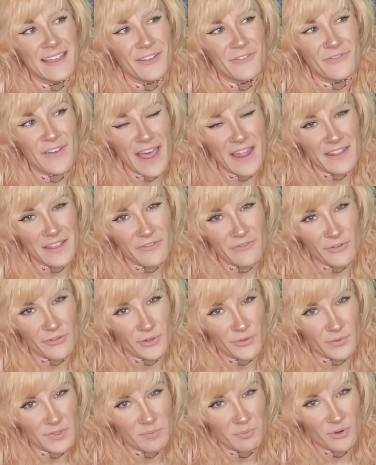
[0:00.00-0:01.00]
Valley fold
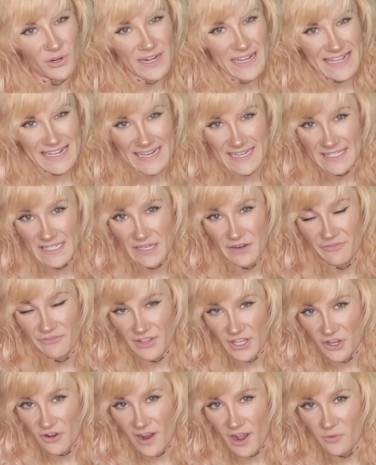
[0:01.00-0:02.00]
was pretty easy to
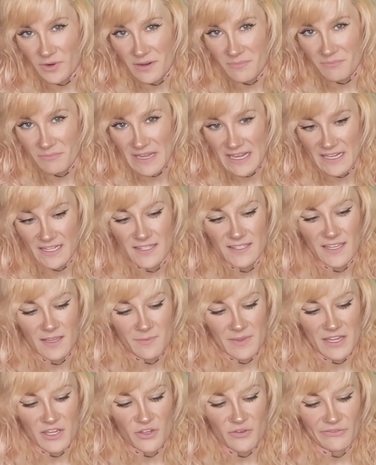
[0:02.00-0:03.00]
figure out what it means. I
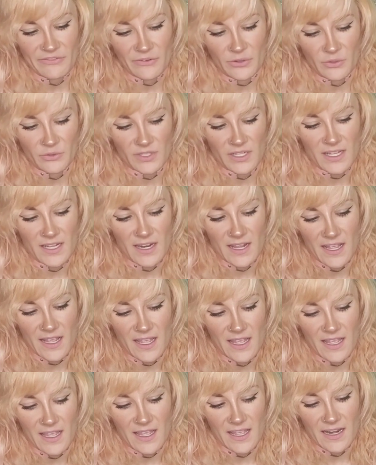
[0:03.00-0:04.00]
mean, you fold it,
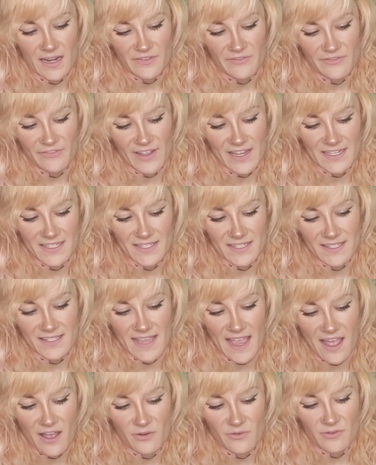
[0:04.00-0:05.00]
and it faces
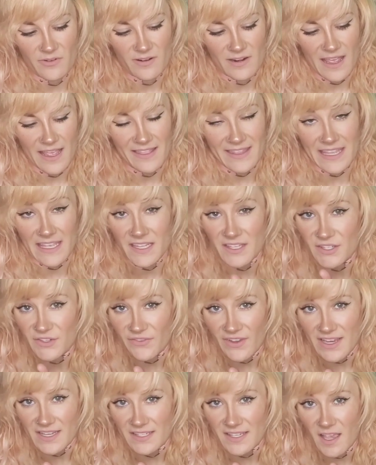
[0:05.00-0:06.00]
down, and the ends
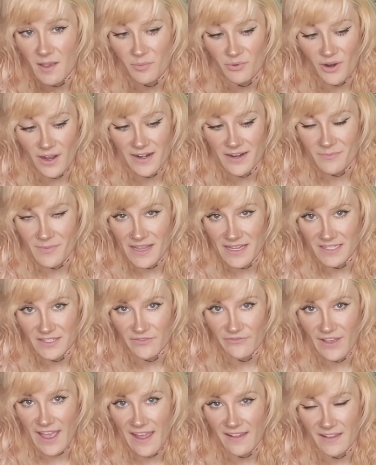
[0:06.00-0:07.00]
face up, right? It makes a
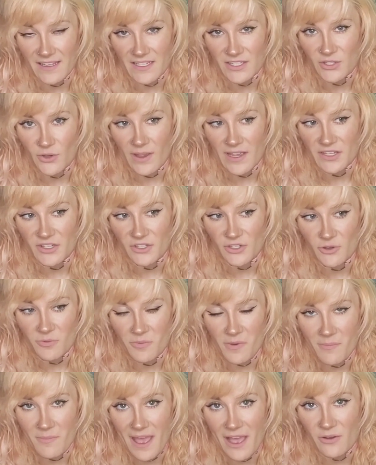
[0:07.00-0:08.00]
valley. So I assume a
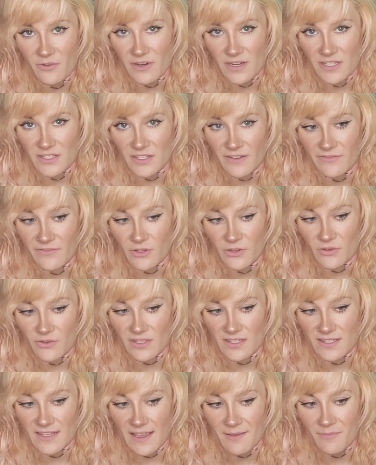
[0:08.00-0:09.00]
mountain is if you do the
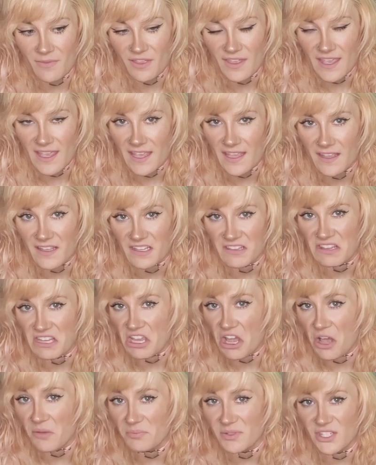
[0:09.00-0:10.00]
same thing the
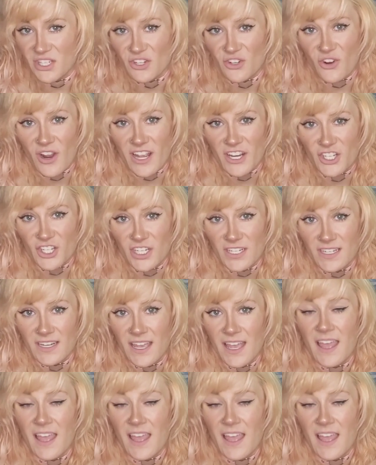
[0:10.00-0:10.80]
opposite direction.